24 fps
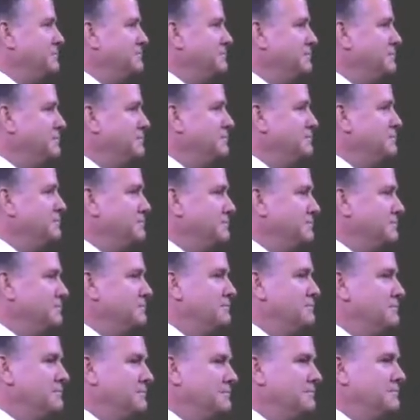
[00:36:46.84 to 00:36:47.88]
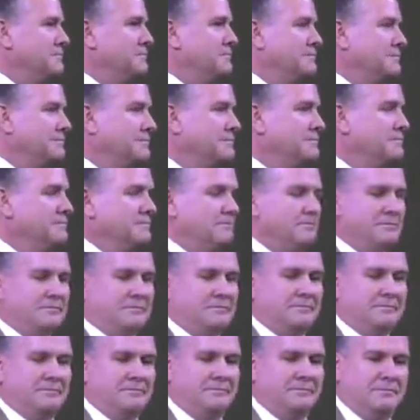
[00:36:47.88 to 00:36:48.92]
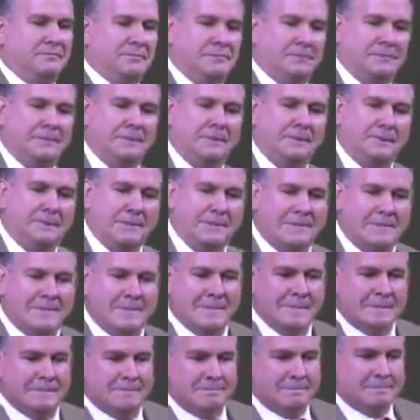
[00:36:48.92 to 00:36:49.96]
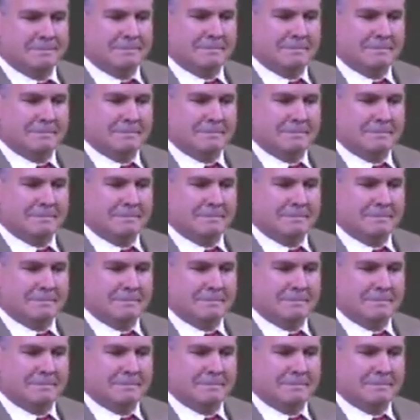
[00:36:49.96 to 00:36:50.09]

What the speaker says: (no one is talking)